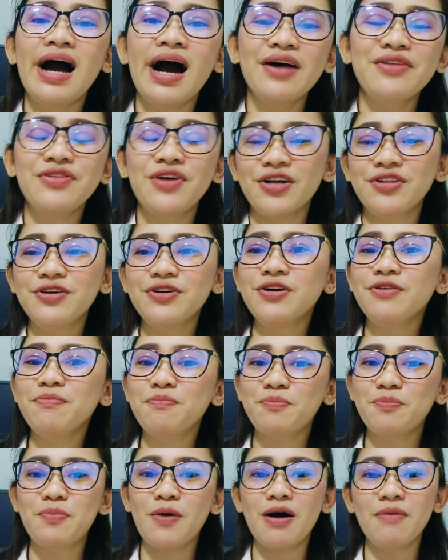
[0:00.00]
Another
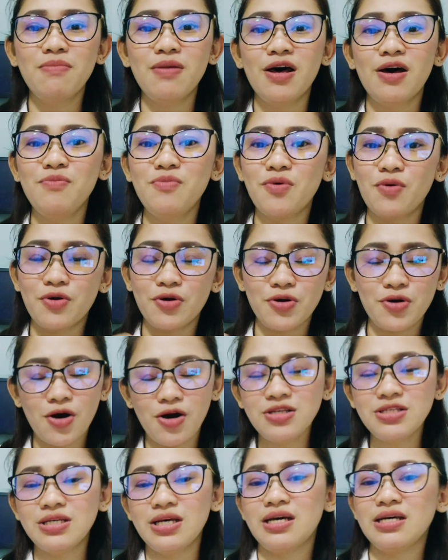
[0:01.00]
problem or
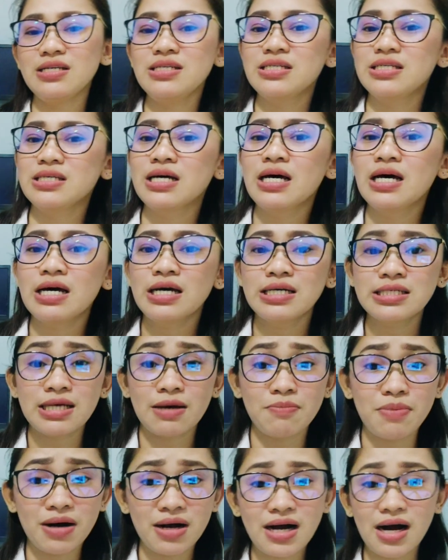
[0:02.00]
causes
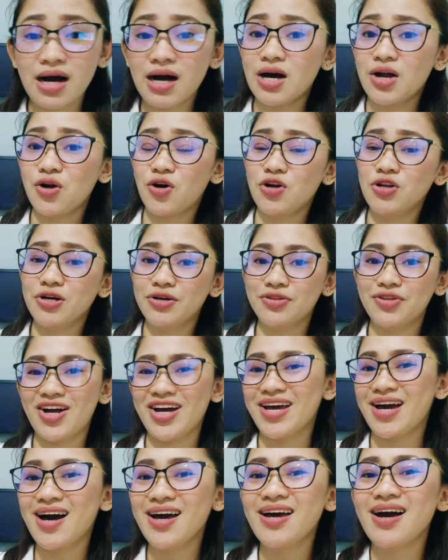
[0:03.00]
sa pagkakaroon ng
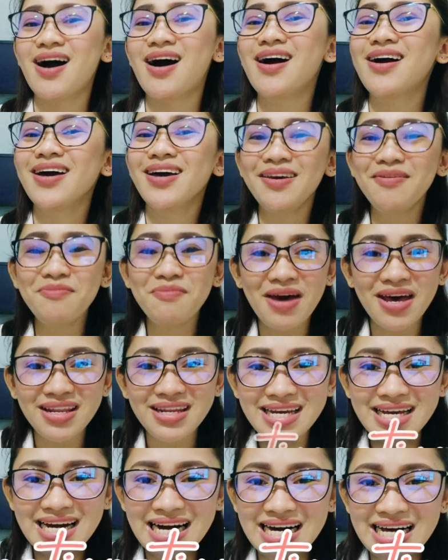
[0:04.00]
dry eye ay
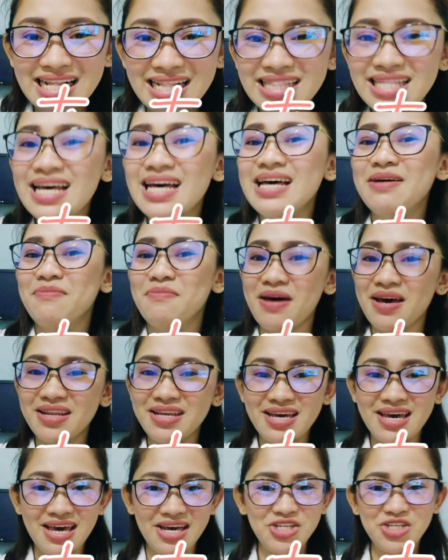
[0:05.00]
medical
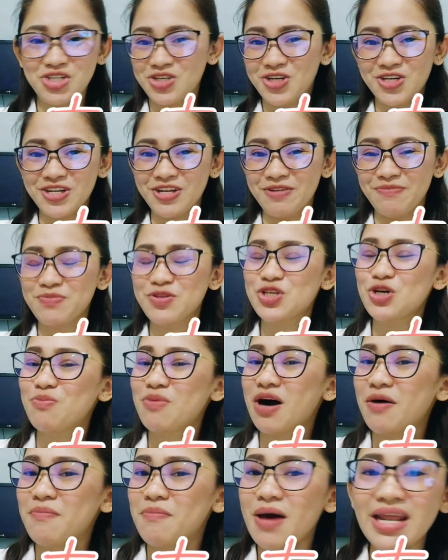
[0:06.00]
medication. So
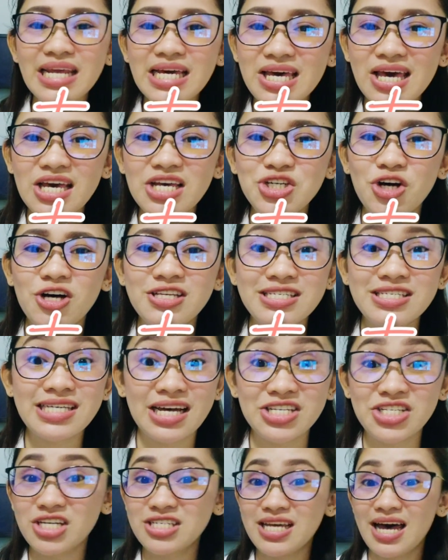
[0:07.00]
mga medications
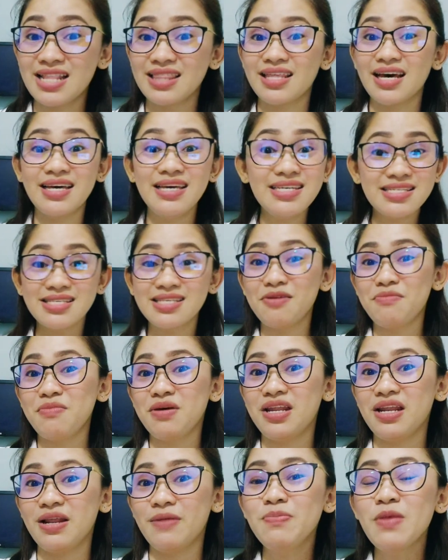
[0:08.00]
such as
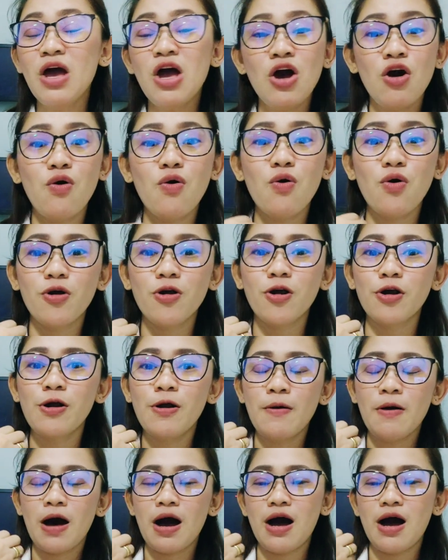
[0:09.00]
antihistamine or